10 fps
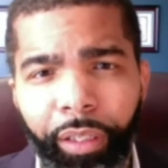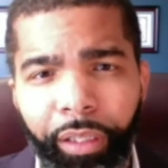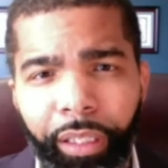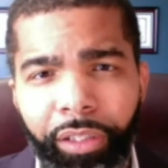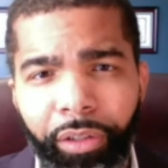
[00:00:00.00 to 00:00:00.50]

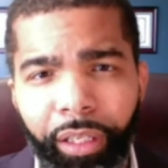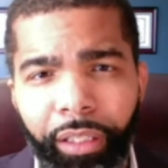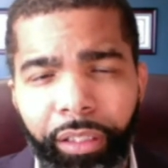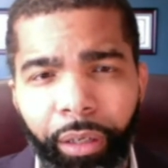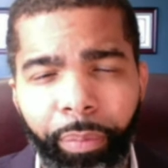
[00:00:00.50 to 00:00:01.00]
that these are
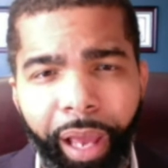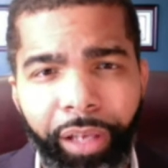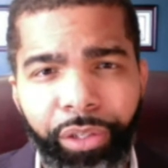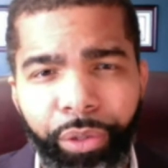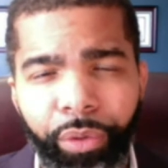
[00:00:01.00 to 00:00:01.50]
things that are
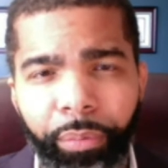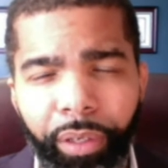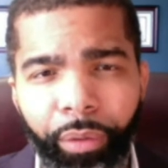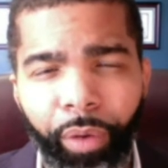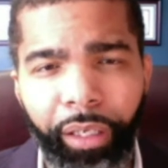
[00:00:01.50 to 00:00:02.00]
past due and
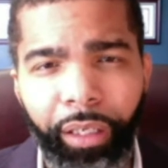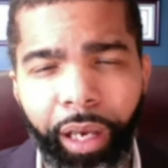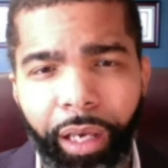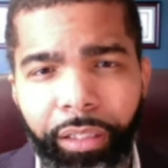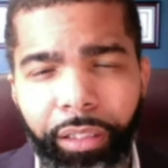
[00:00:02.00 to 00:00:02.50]
being
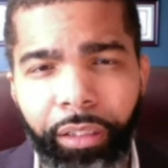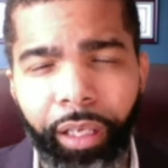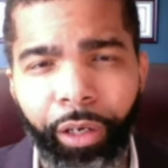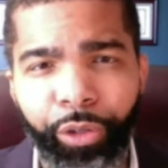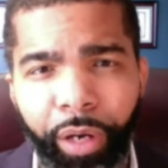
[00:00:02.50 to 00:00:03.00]
recognized and
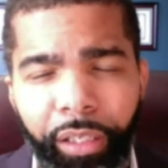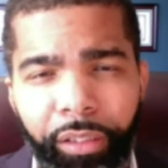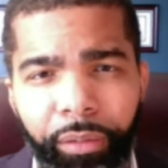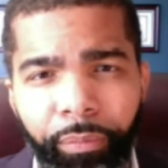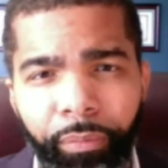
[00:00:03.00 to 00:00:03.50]
addressed.